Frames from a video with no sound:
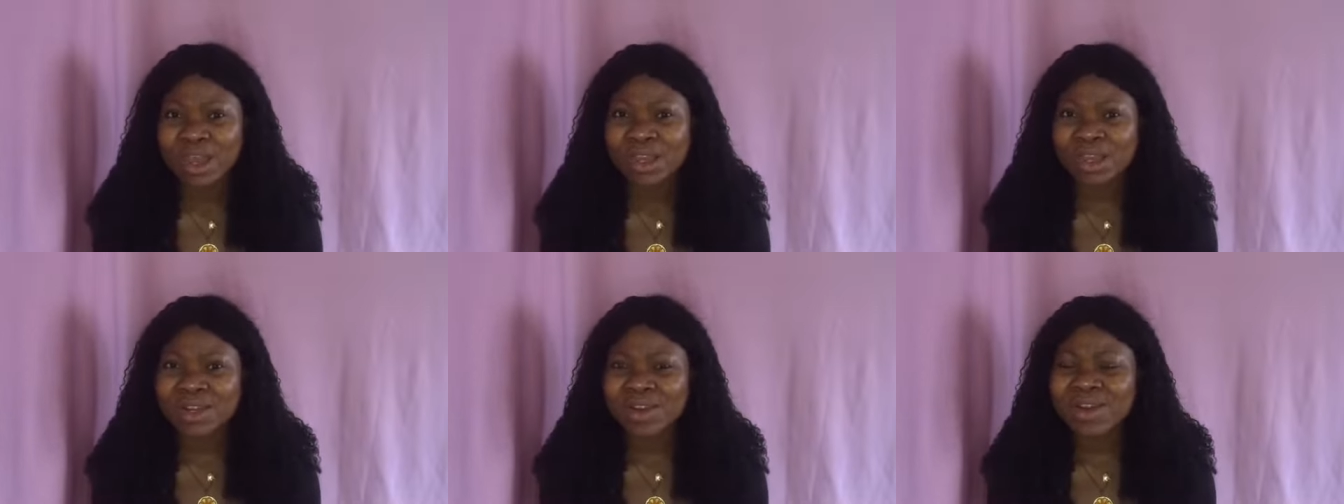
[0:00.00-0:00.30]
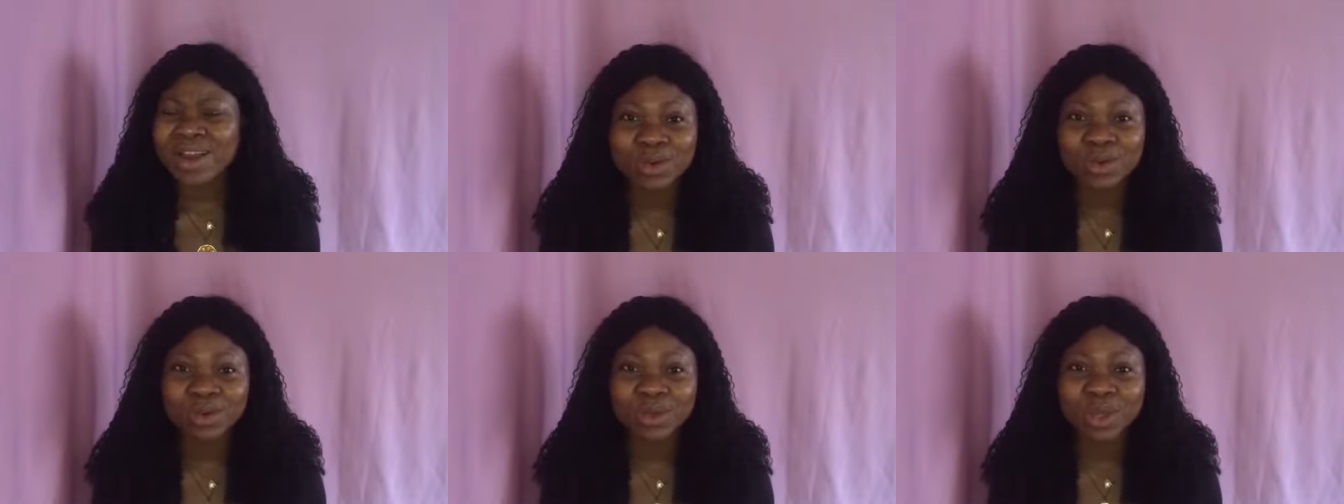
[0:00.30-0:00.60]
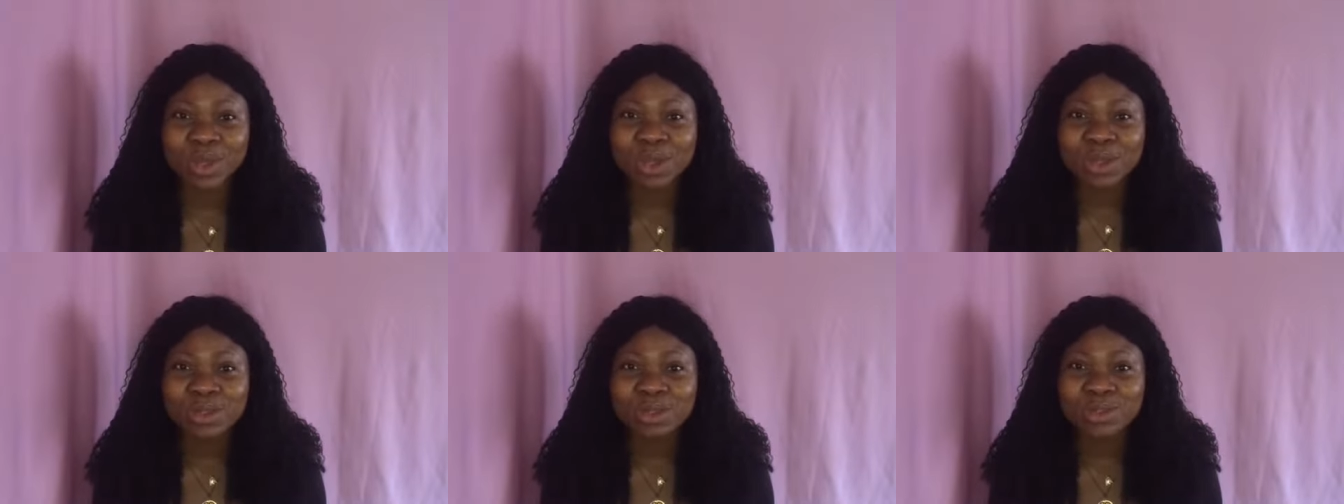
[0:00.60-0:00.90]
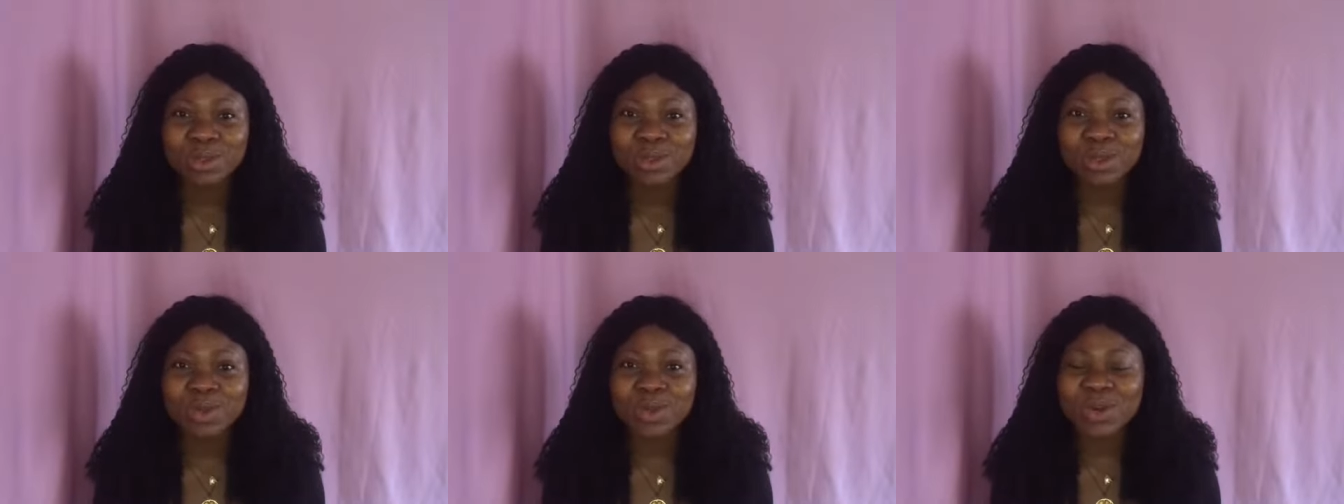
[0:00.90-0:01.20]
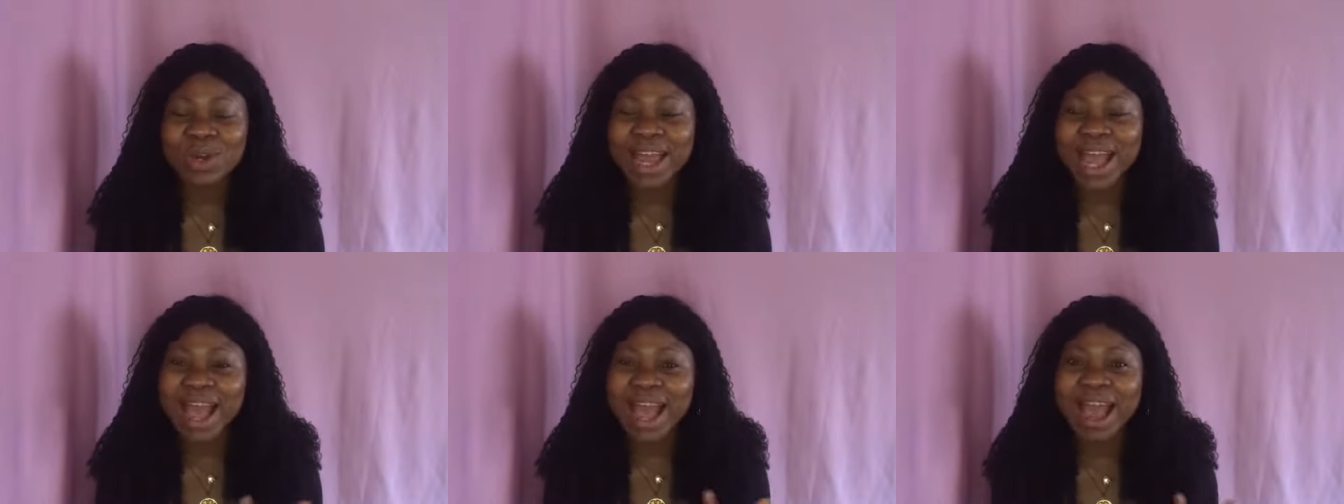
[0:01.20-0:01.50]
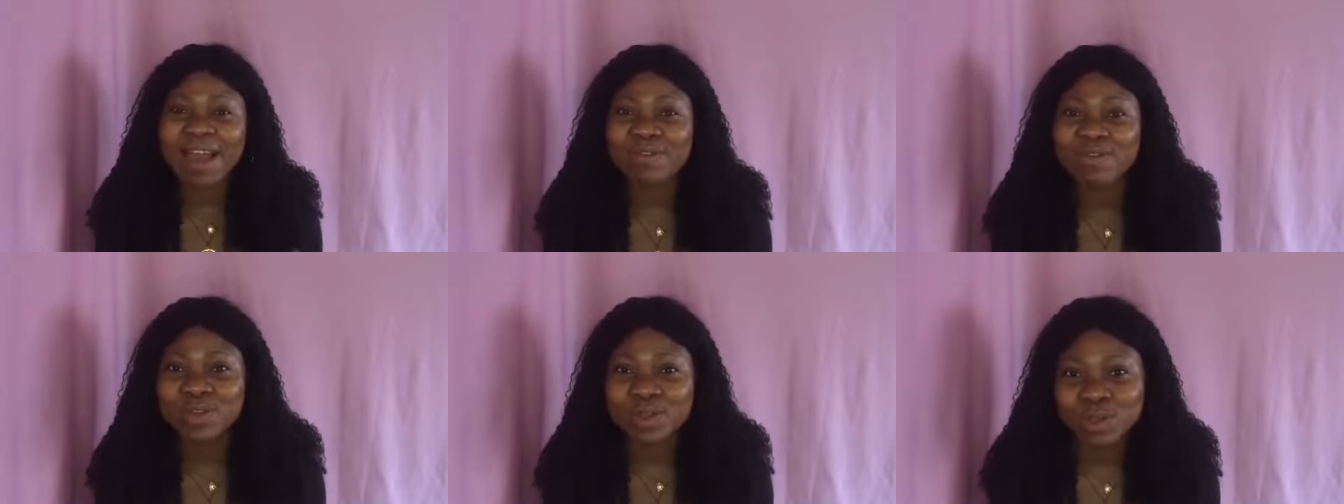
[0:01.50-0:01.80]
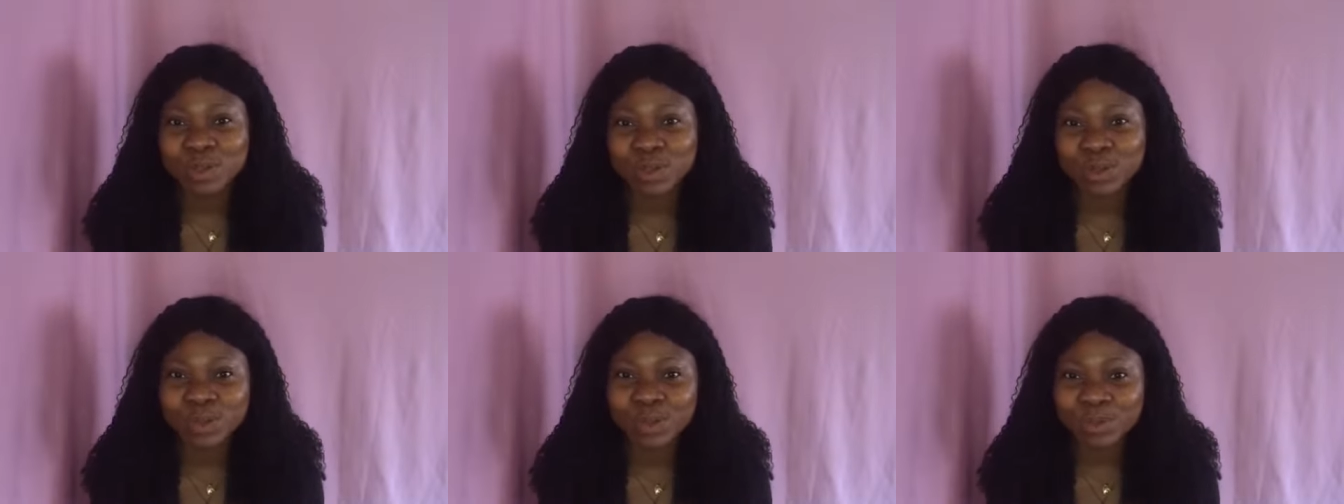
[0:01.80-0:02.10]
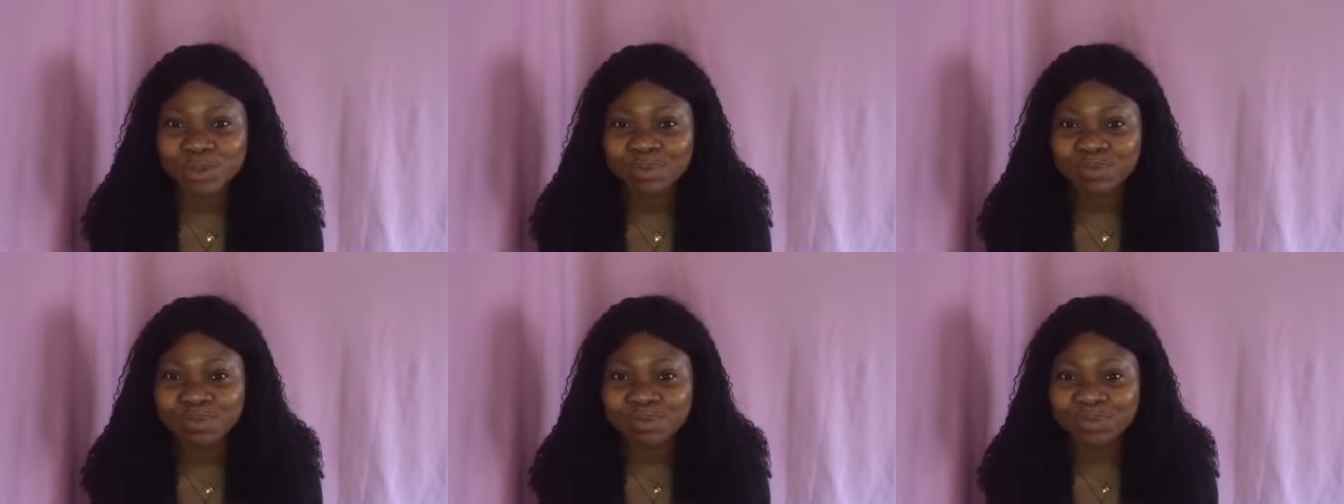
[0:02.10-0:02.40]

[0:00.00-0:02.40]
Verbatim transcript: you don't have so you don't have to